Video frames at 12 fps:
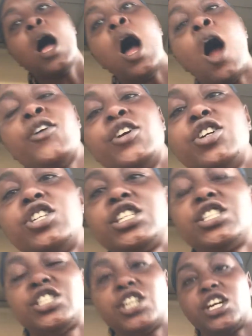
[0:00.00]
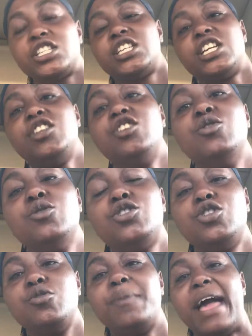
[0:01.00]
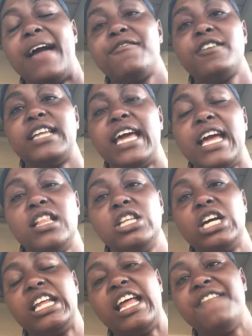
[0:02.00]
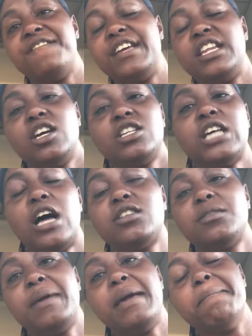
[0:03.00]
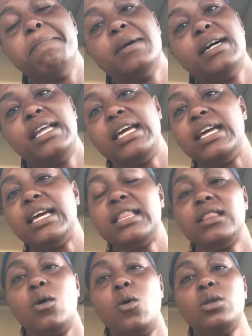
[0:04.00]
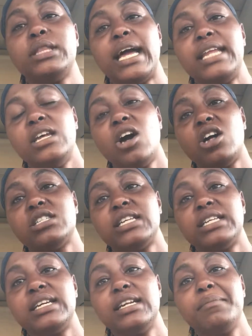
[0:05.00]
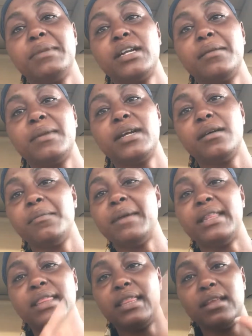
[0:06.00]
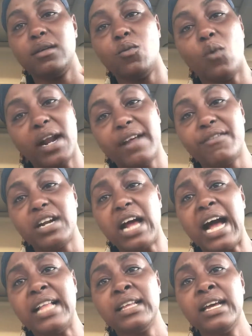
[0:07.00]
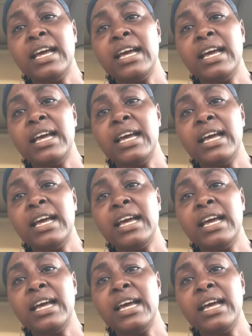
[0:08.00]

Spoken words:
Are you just searching YouTube every day, looking at videos how to make money and the whole 9 yards and get them and whatever not?